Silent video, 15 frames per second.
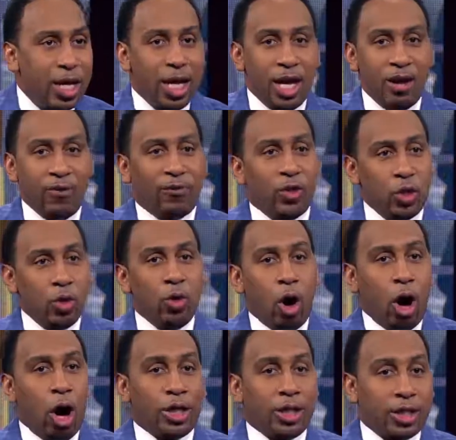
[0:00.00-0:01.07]
if you
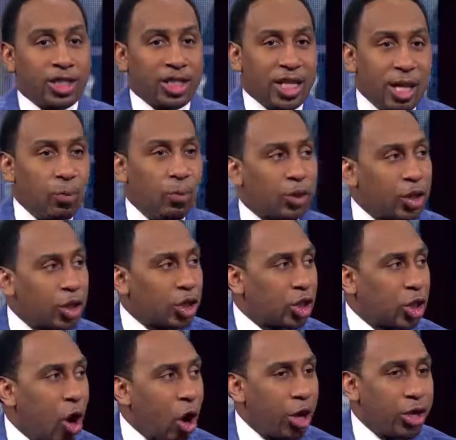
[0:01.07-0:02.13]
are the team with the
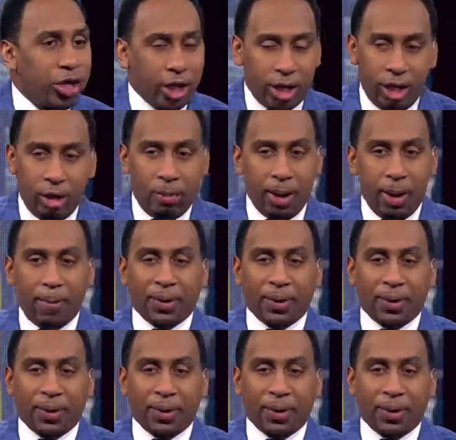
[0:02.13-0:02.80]
star on your helmet,